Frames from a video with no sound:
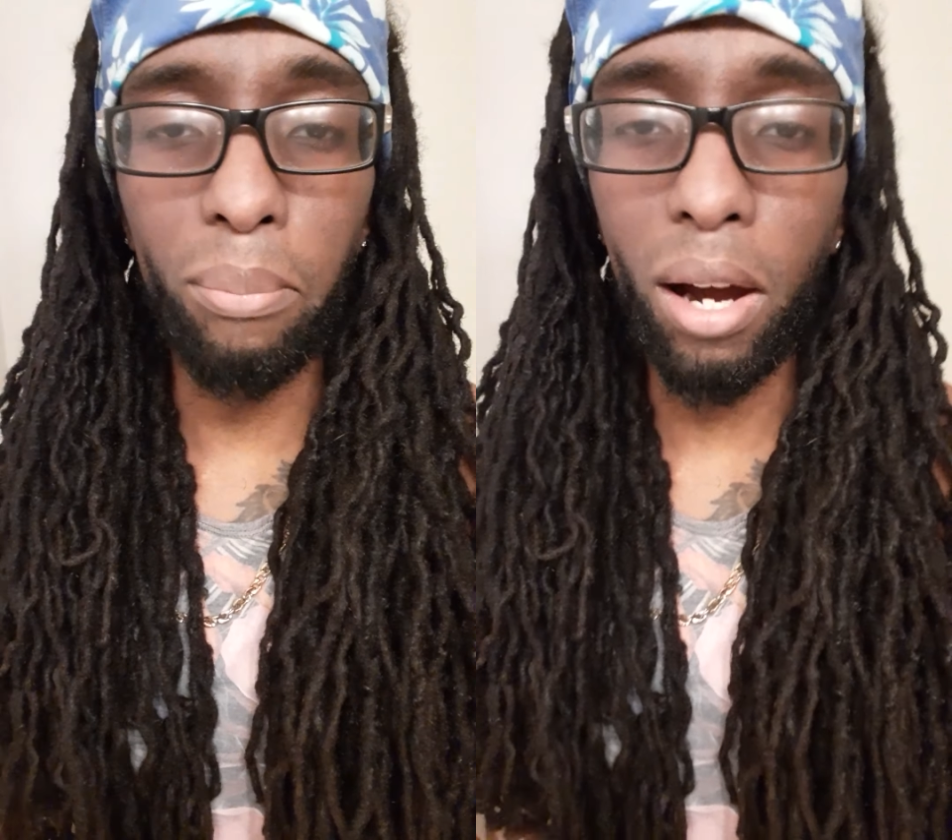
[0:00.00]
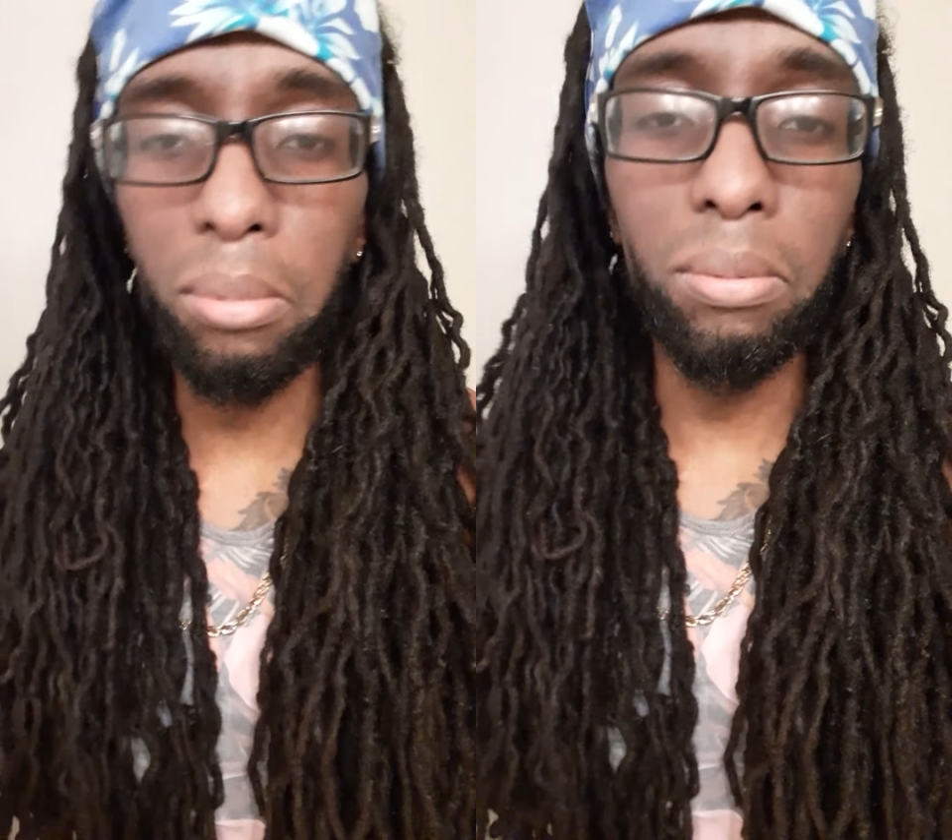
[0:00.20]

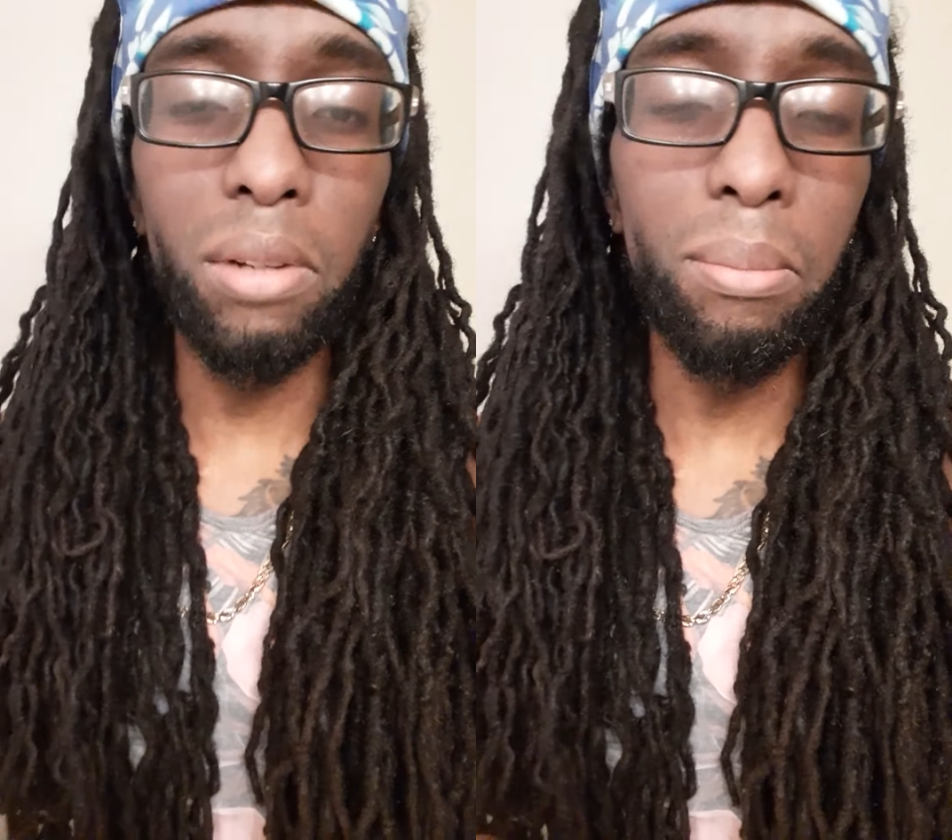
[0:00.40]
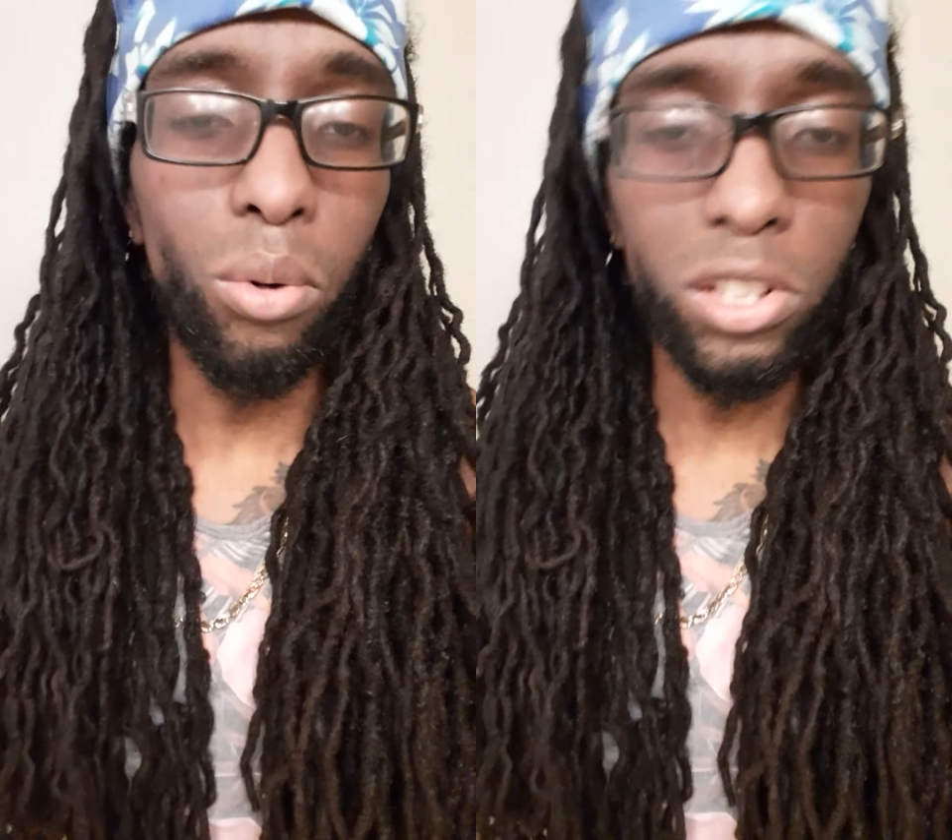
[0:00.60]

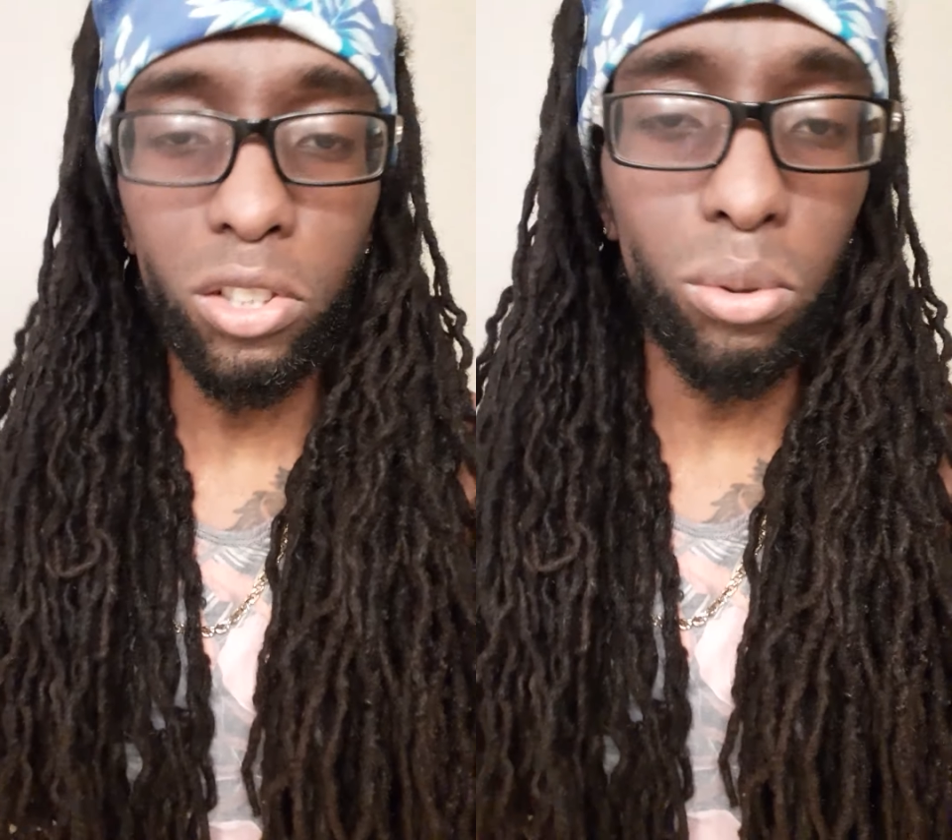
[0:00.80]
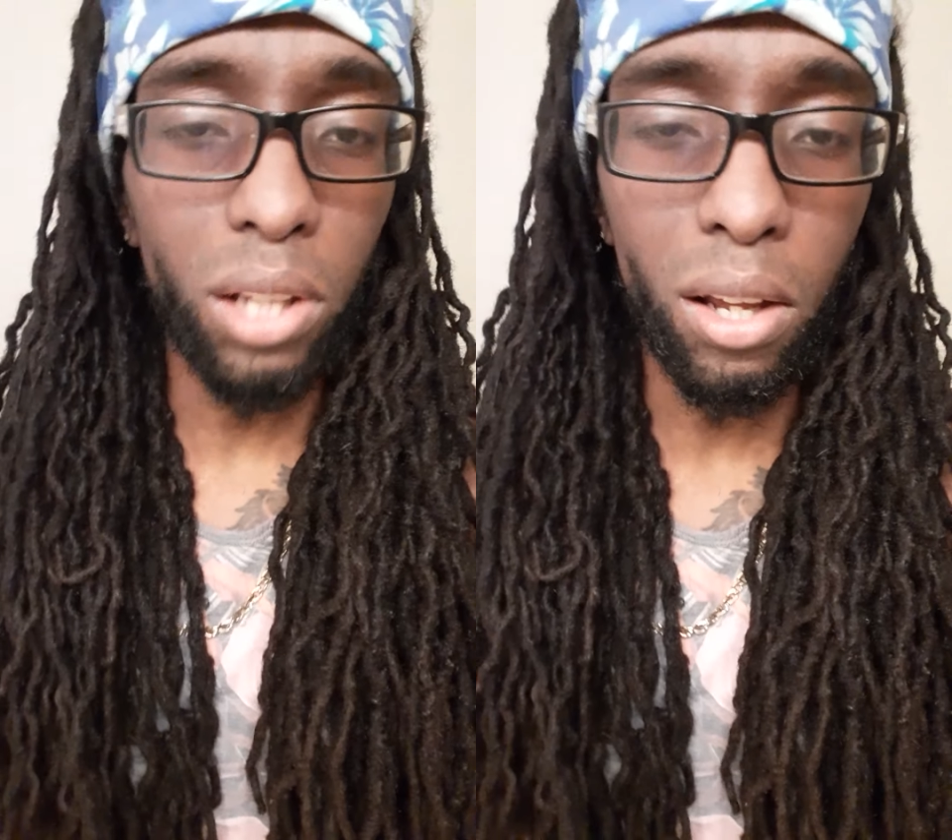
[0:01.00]
probably more
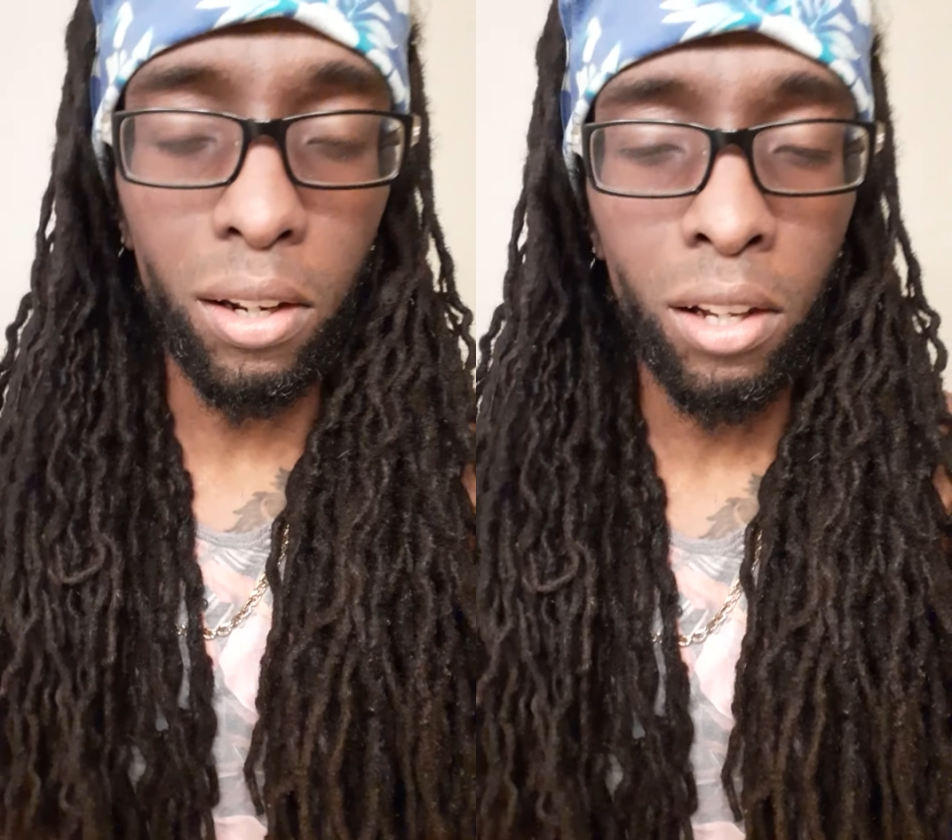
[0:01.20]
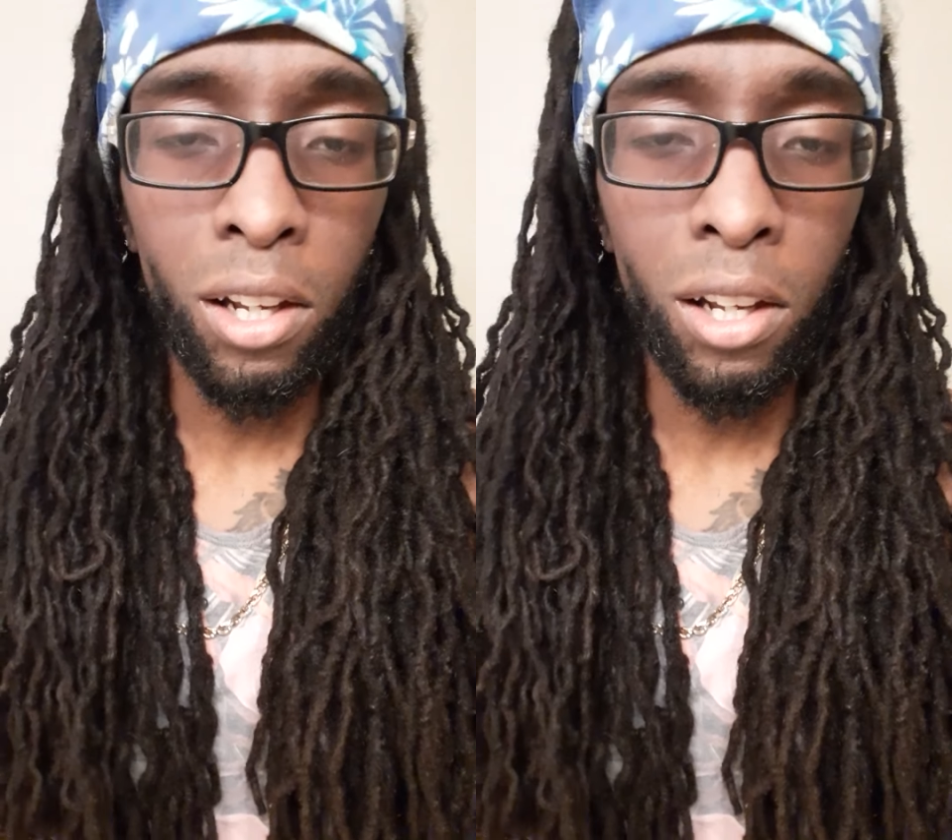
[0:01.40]
so than